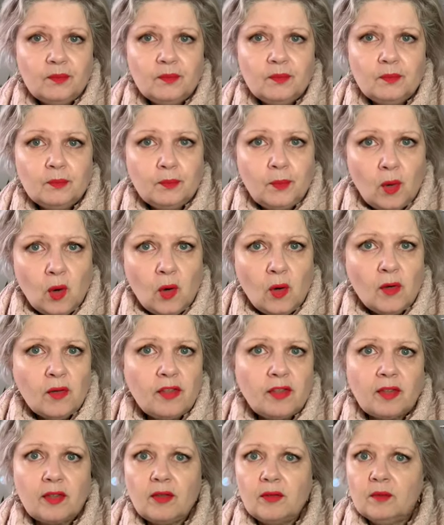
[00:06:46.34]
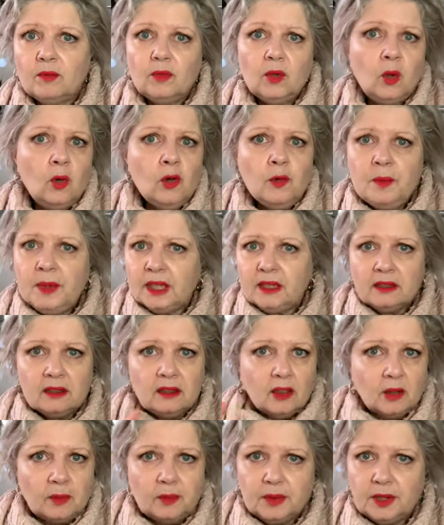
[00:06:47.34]
both all mixed
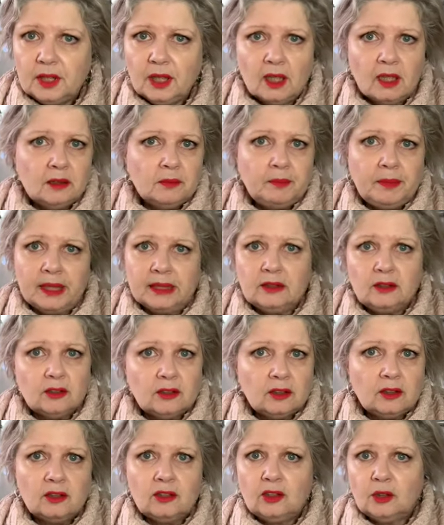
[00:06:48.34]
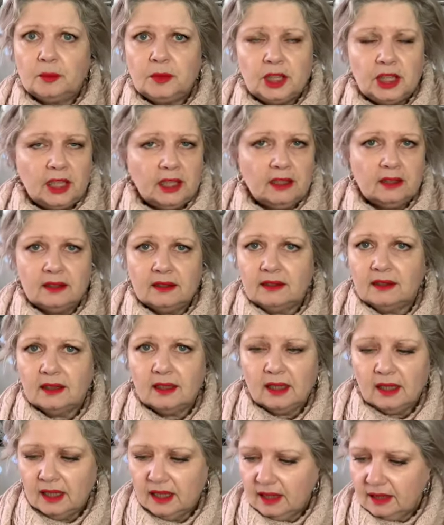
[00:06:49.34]
up, yarn, patterns, objects,
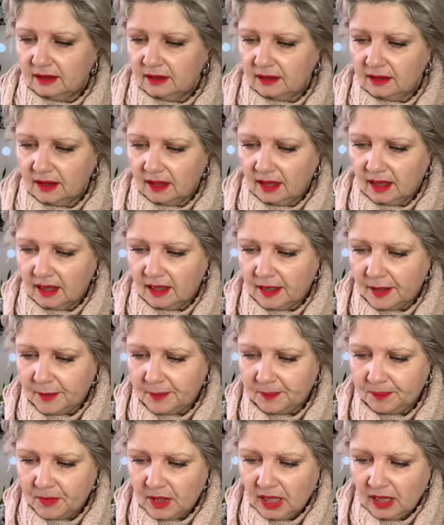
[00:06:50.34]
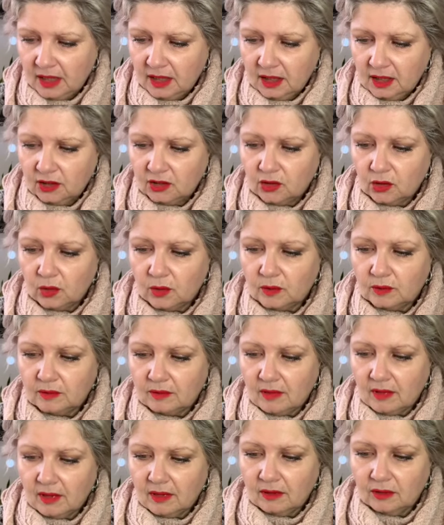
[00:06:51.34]
and so
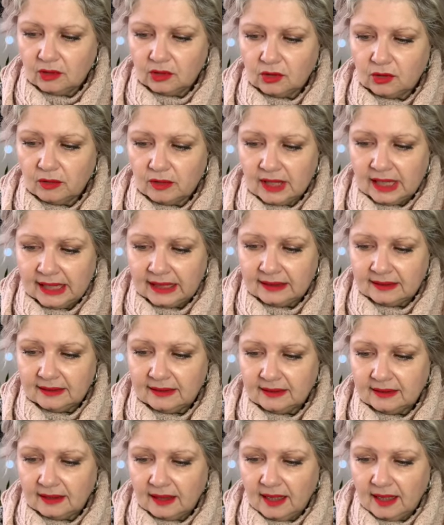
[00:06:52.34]
that's